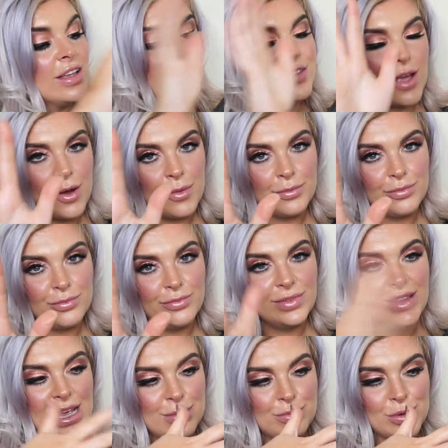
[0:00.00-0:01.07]
So
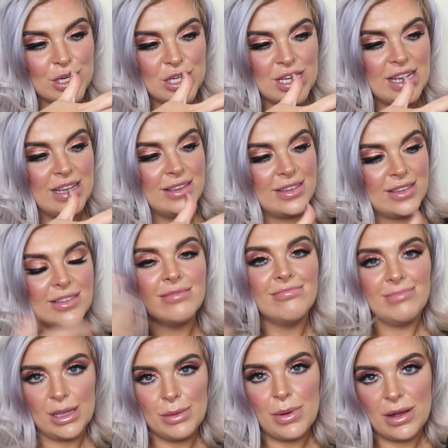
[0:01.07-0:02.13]
less brushes,
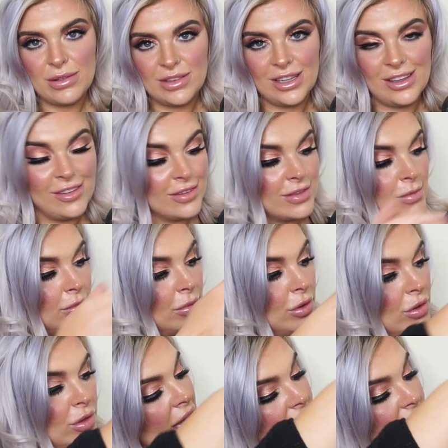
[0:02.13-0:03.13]
you're bound to use them more.